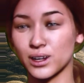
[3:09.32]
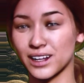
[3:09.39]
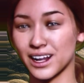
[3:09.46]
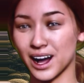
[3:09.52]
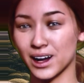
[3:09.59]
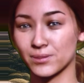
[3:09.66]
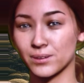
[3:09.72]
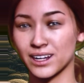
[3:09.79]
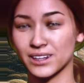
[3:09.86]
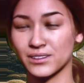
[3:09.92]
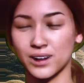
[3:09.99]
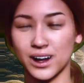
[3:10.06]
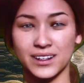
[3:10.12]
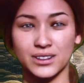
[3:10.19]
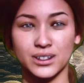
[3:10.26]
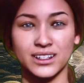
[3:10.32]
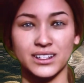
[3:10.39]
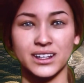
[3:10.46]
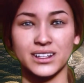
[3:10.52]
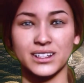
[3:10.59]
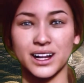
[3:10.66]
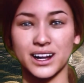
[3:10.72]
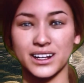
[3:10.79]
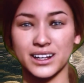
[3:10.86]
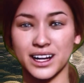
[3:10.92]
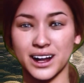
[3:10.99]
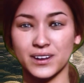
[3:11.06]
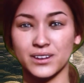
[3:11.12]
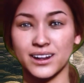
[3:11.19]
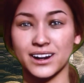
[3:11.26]
with calming fragrances like
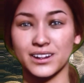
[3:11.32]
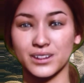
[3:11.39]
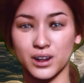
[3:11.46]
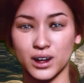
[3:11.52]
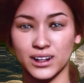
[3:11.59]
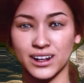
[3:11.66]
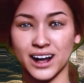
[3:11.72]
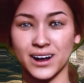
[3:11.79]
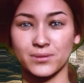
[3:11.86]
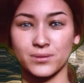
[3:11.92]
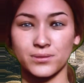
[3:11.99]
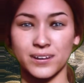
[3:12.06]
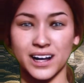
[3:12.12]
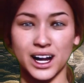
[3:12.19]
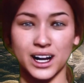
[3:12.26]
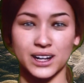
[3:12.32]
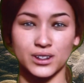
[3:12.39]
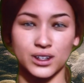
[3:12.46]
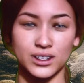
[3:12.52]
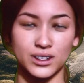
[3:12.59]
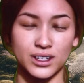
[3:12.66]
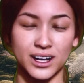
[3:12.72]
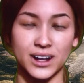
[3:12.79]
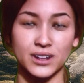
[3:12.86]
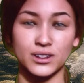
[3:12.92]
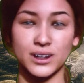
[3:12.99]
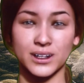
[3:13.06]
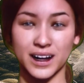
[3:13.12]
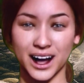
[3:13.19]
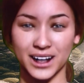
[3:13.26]
lavender or chamomile to create a
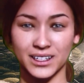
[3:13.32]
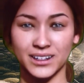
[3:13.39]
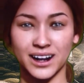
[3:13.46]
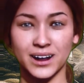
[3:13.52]
relaxed